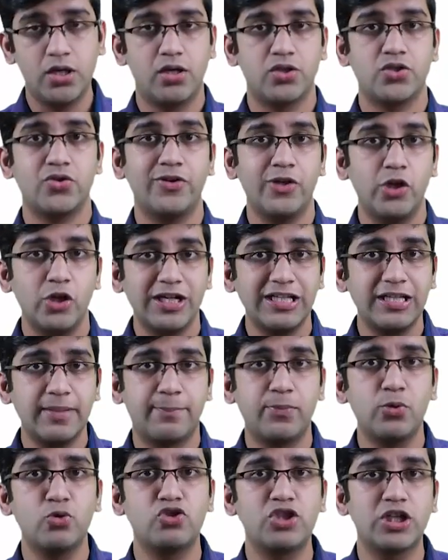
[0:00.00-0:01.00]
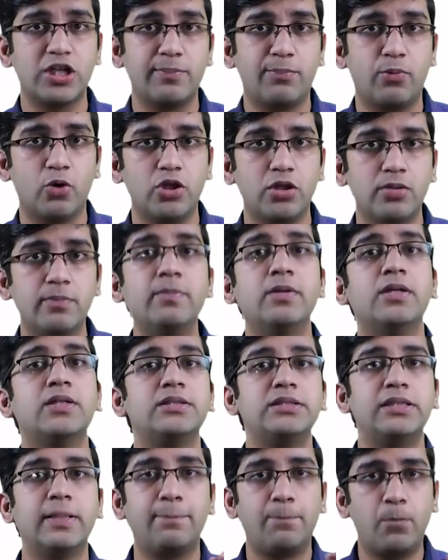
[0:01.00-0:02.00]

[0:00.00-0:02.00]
So when you look at the Peutz-Jeghers polyp, the